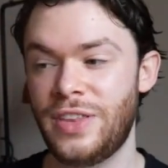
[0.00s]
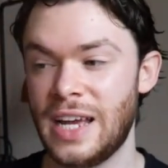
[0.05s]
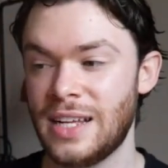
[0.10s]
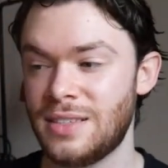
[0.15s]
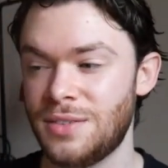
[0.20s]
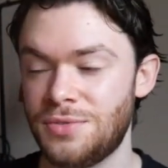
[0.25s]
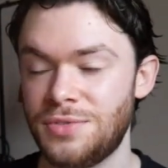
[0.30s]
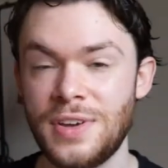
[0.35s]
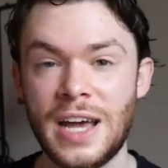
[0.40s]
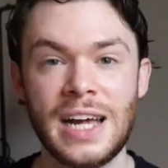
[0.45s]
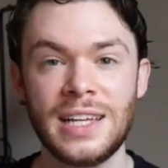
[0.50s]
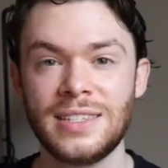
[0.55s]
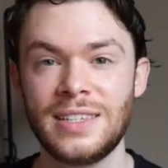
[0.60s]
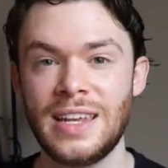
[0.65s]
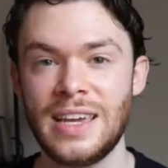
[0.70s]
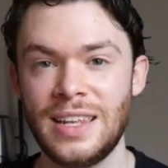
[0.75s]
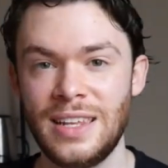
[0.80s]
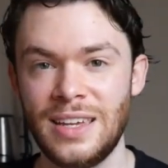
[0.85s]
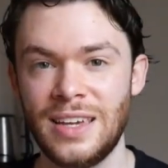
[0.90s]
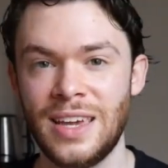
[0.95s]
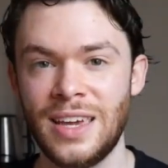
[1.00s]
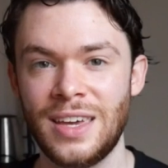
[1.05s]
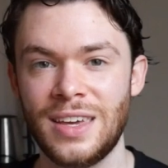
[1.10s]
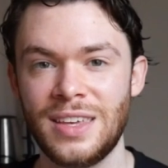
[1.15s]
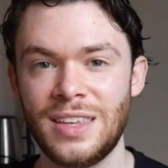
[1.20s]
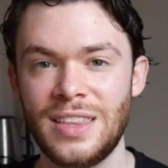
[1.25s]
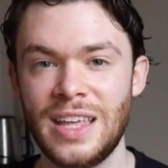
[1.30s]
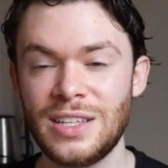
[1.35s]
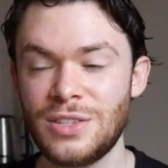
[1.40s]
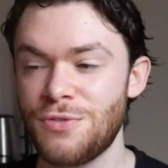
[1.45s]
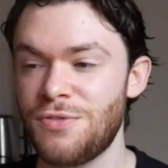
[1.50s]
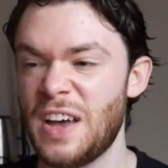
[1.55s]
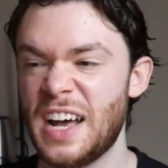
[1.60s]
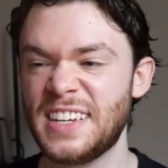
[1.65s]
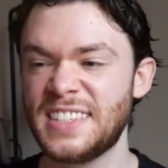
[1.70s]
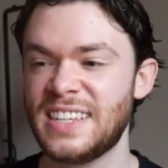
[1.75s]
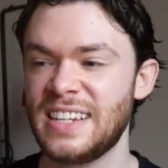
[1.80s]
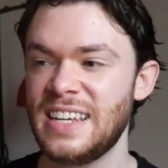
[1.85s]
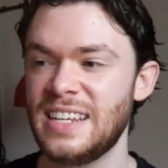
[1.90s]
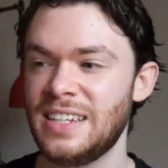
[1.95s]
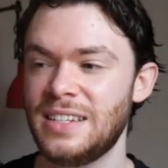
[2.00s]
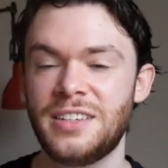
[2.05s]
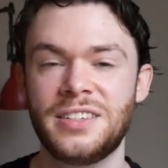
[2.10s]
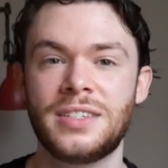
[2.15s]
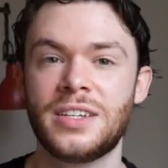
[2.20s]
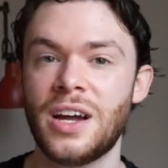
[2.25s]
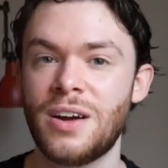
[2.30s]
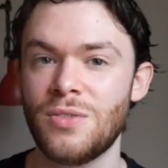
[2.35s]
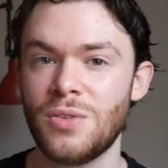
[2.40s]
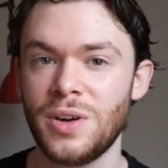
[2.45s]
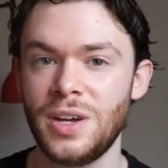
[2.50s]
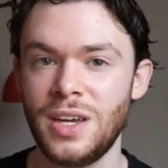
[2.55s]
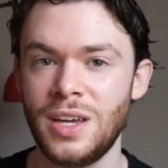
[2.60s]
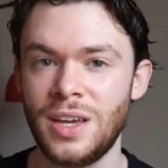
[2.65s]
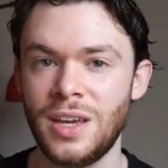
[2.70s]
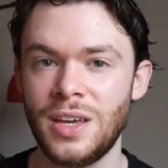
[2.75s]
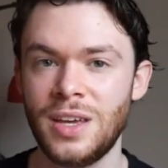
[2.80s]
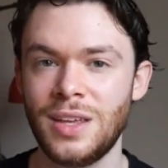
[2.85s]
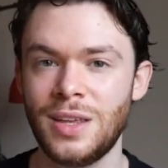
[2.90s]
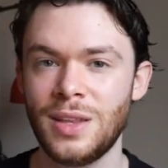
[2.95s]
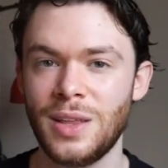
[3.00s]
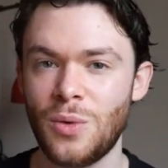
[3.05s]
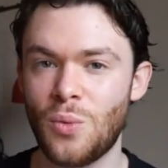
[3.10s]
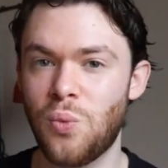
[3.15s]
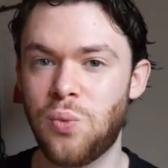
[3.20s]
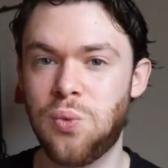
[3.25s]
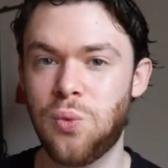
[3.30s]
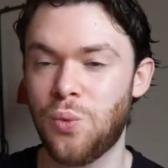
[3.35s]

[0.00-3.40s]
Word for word: that's a fascinating. That's a fascinating discovery. Like,